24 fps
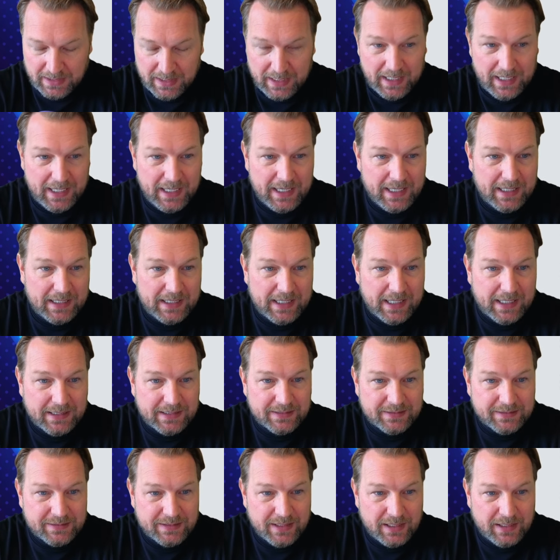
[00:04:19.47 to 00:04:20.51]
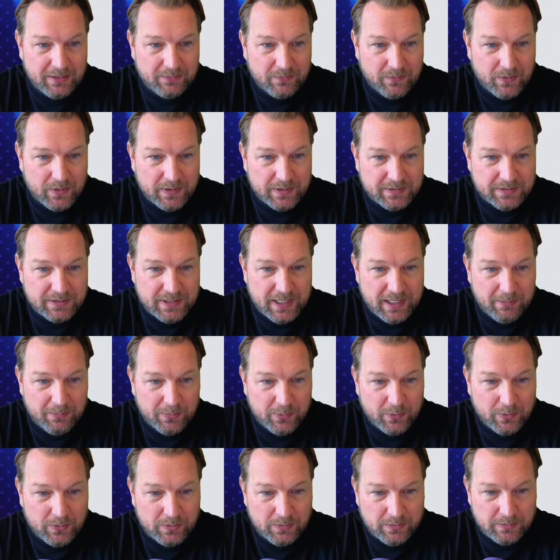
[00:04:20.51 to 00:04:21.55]
and I can say, for
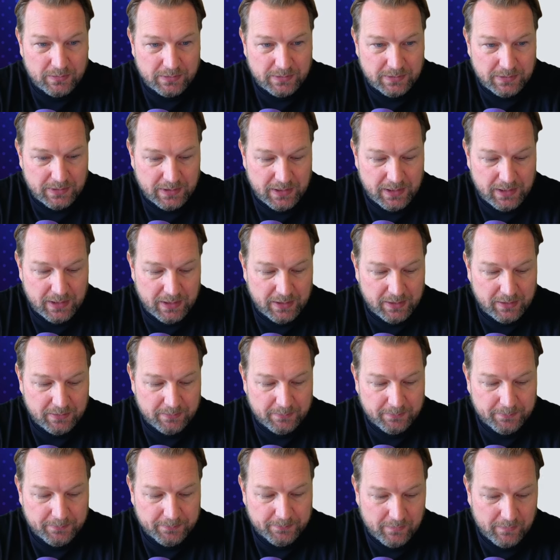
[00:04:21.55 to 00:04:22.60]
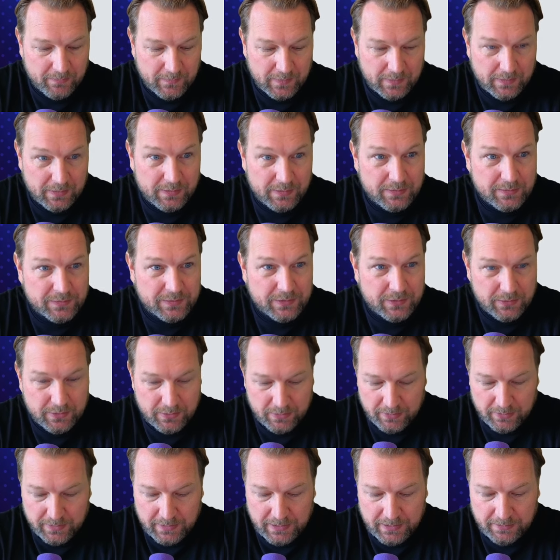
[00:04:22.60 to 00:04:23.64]
example, here,
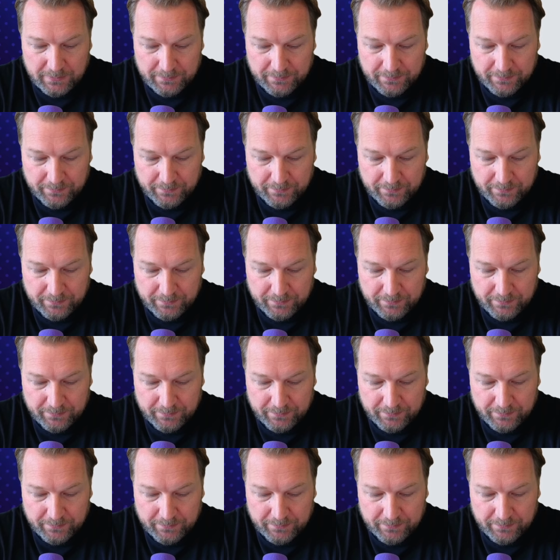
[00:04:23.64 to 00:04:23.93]
security.